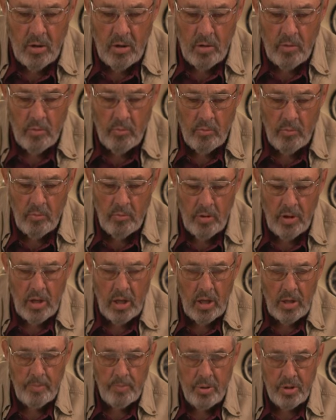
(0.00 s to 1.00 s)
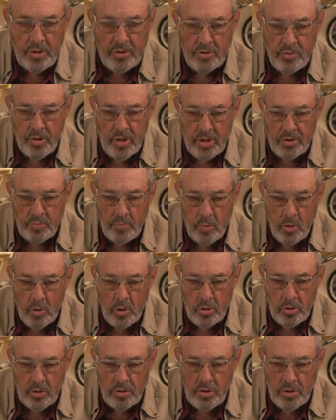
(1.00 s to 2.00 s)
are really picturesque
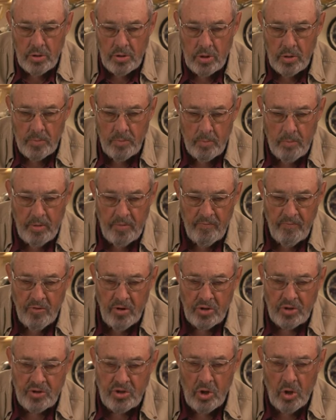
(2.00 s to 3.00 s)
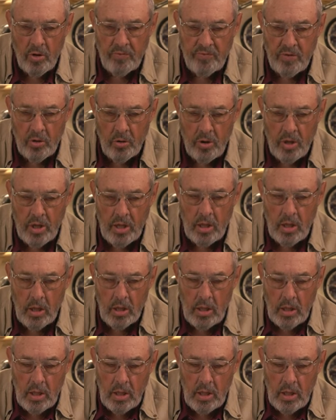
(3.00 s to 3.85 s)
birds, but very soft looking.